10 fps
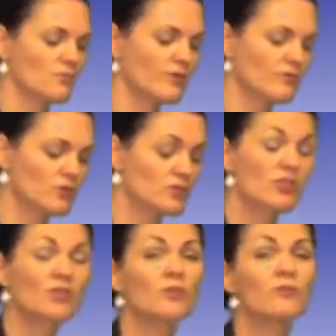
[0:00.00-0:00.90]
we've got
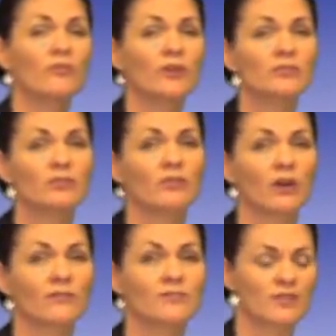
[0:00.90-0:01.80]
two
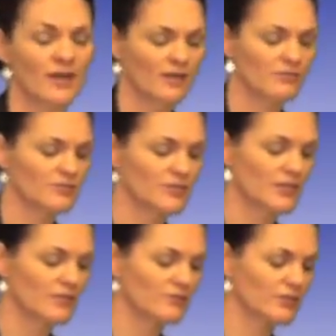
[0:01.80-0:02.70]
photographs there of
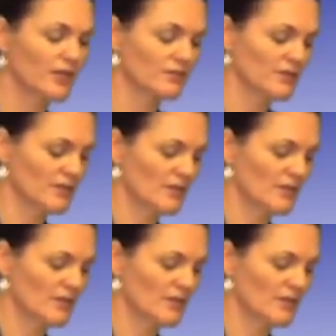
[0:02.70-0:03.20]
Steve looking